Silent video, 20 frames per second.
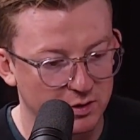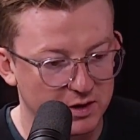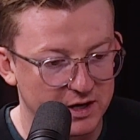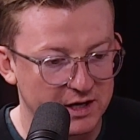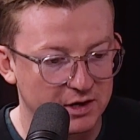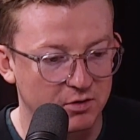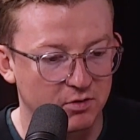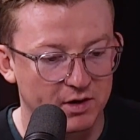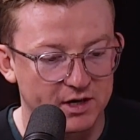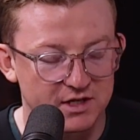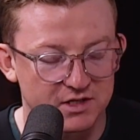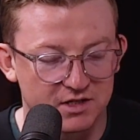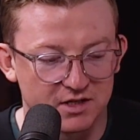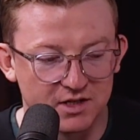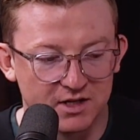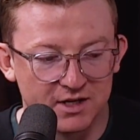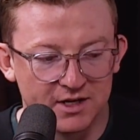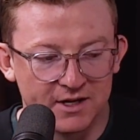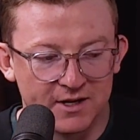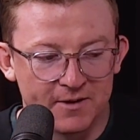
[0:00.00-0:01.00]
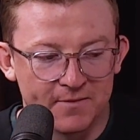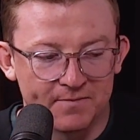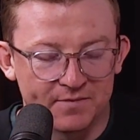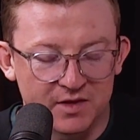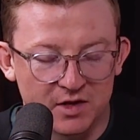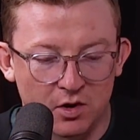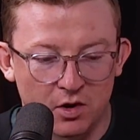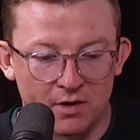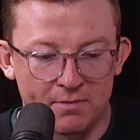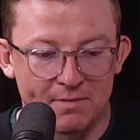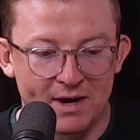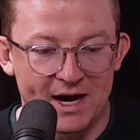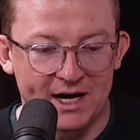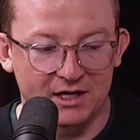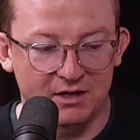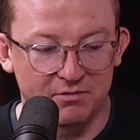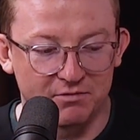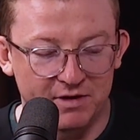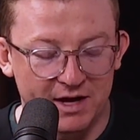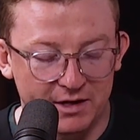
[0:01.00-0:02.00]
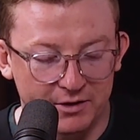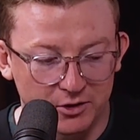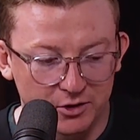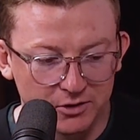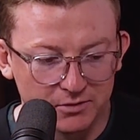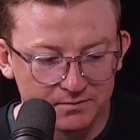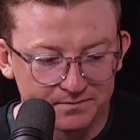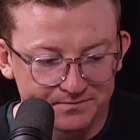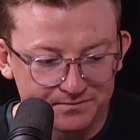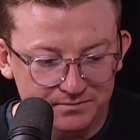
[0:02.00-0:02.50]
increase on market value.